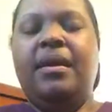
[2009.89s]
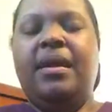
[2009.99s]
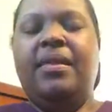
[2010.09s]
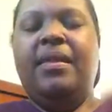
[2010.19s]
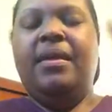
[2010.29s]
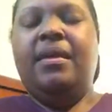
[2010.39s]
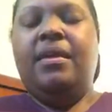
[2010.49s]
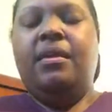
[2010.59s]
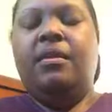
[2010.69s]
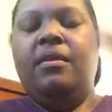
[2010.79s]
and
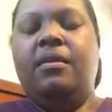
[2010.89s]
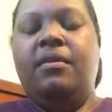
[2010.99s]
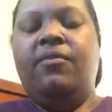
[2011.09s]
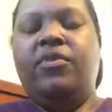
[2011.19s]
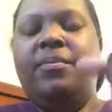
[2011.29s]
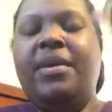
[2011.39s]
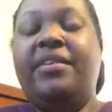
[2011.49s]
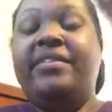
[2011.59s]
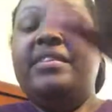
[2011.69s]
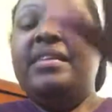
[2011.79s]
then for the
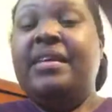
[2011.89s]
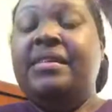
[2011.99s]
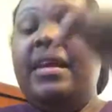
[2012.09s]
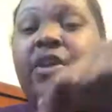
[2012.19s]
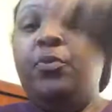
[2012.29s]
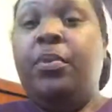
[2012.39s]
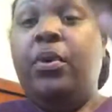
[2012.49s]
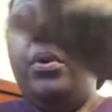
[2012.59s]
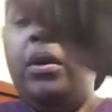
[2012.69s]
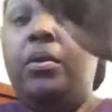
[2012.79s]
better and sex cake, you
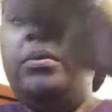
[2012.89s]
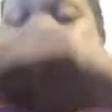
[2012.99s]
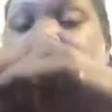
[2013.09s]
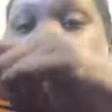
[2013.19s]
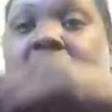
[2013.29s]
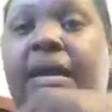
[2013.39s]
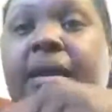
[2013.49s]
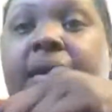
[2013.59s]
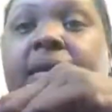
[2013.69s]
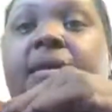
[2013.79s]
poke holes in the
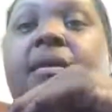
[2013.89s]
cake,